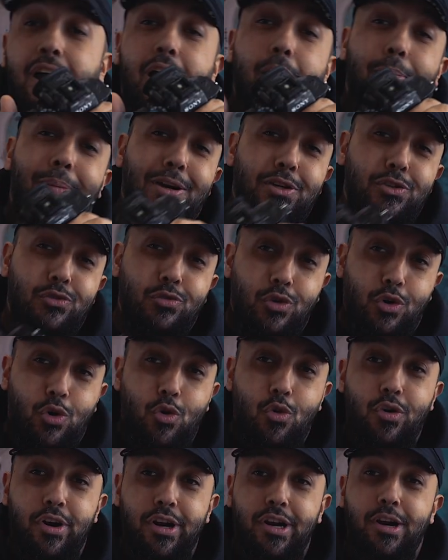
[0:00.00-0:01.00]
I'm actually
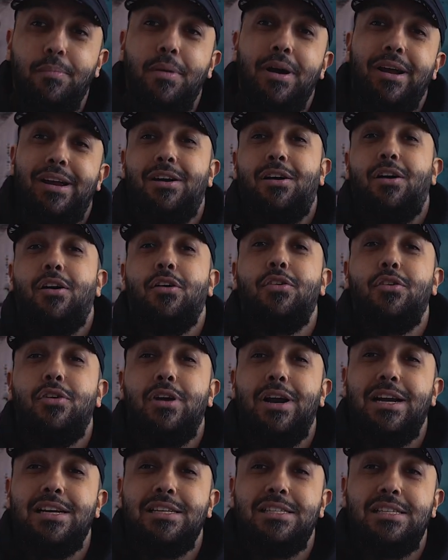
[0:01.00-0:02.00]
recording on my other
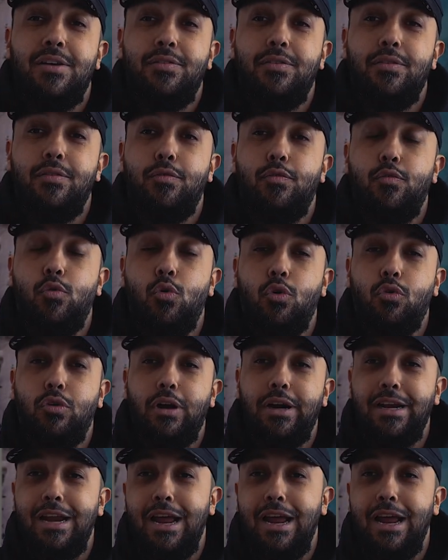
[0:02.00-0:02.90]
A7 IV right